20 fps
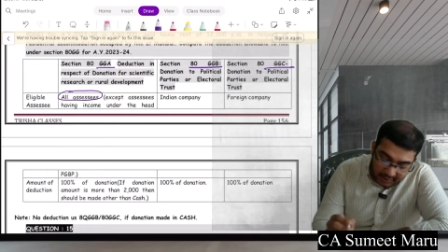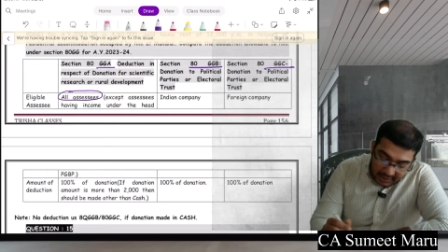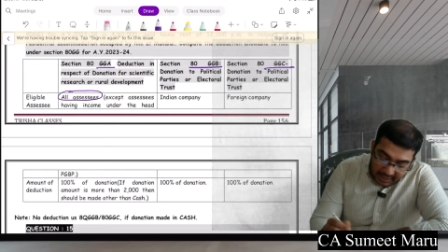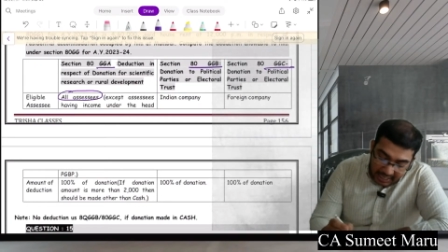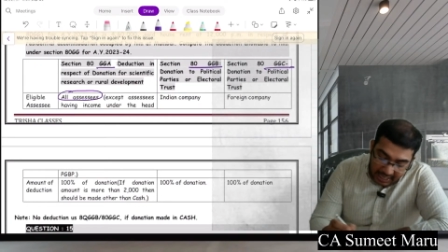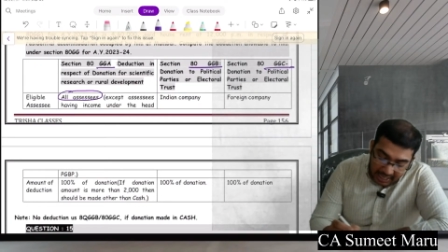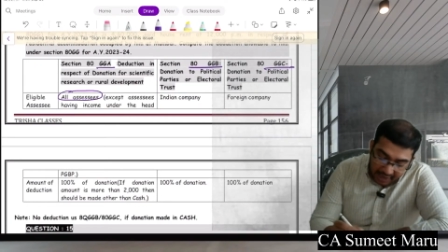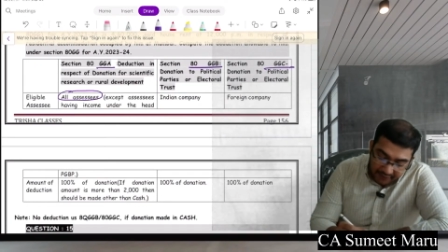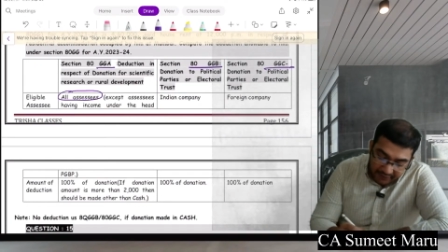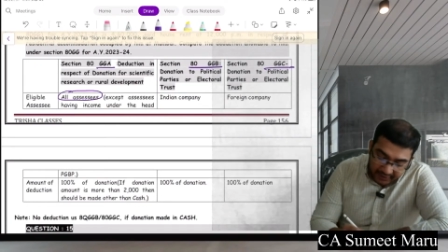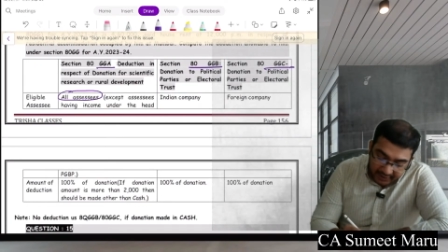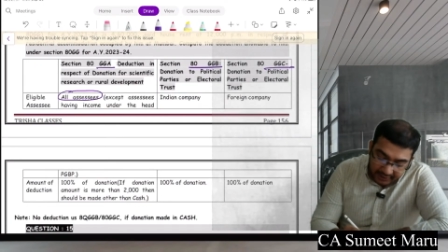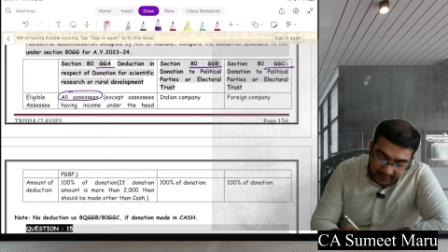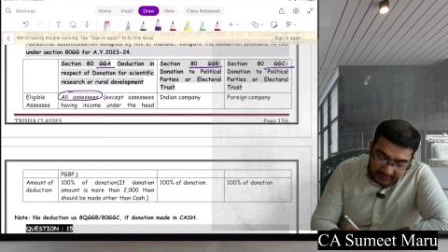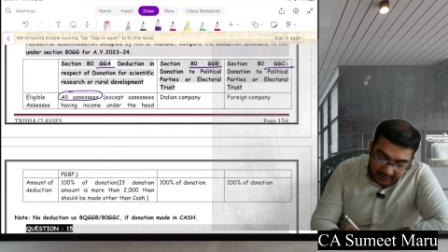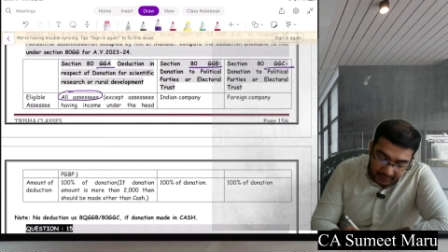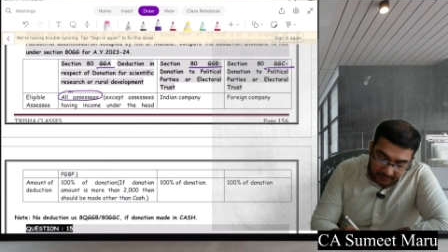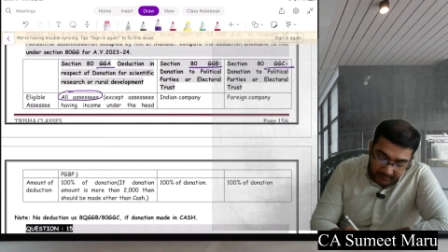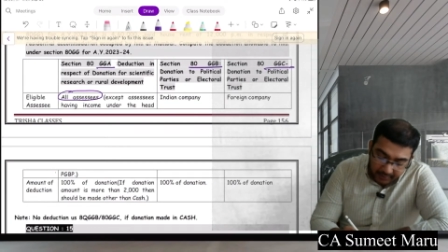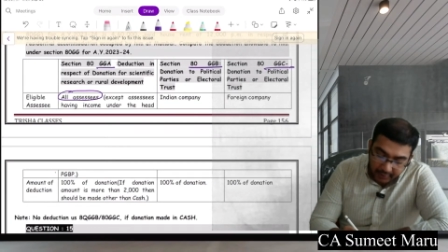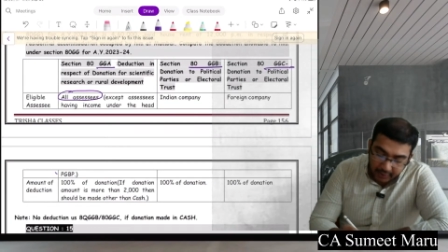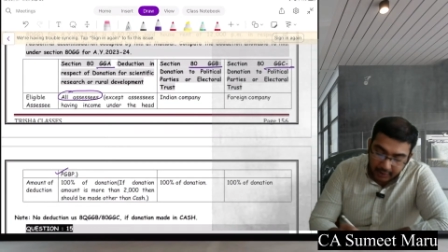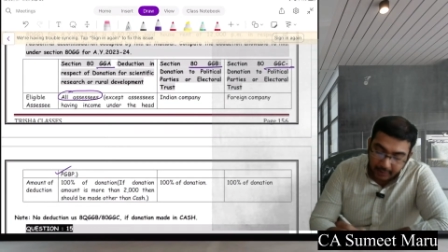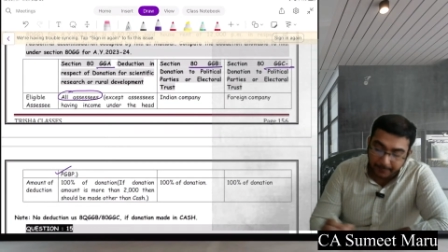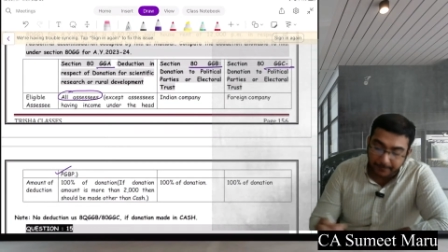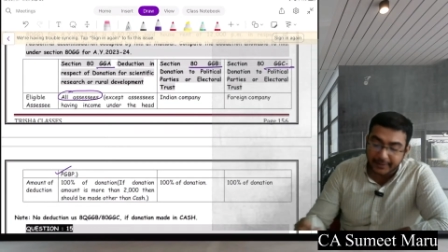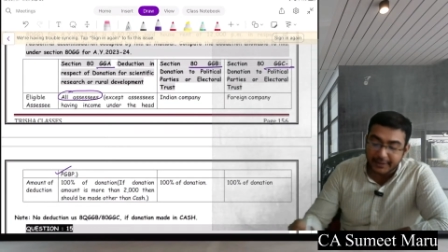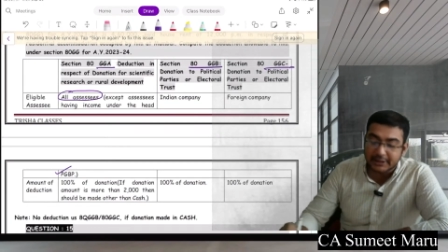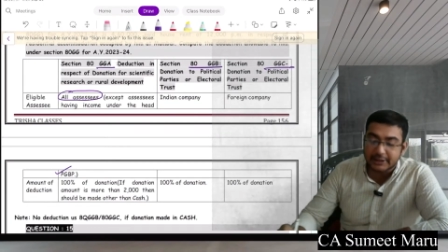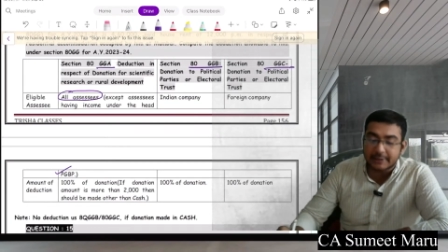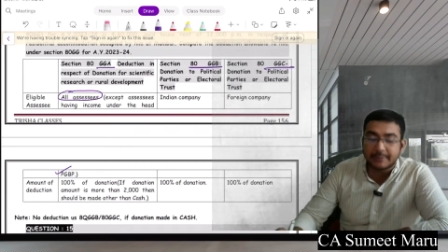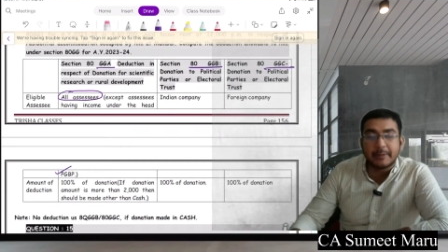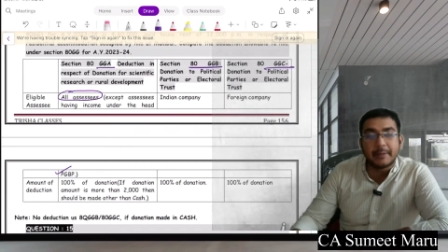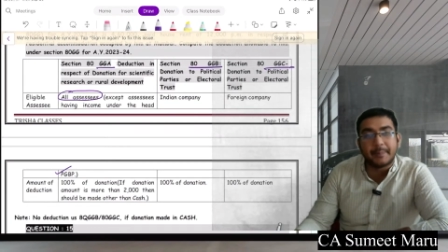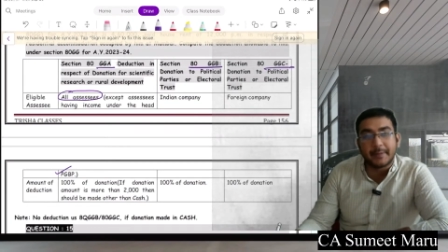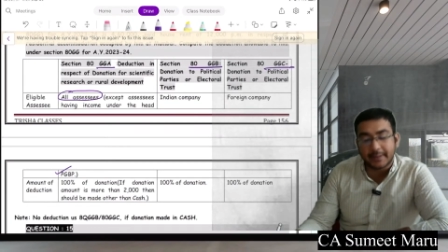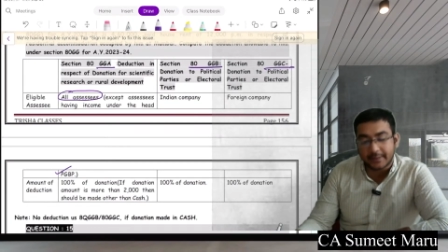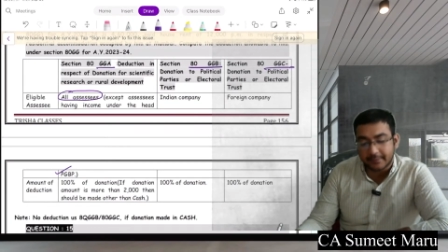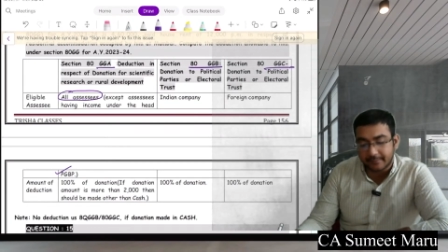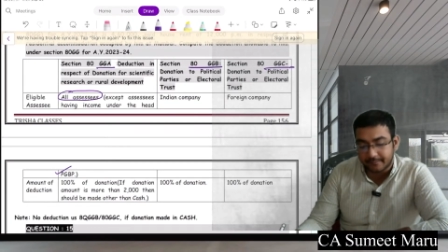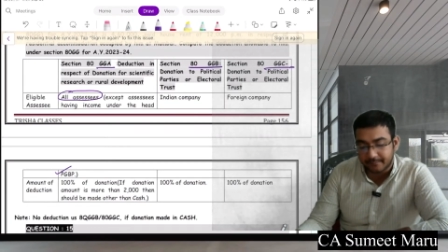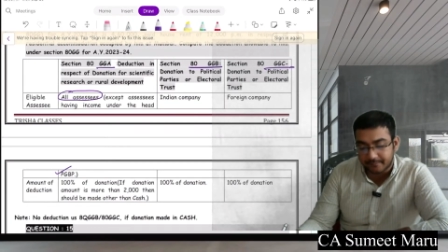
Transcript: having income under PGBP.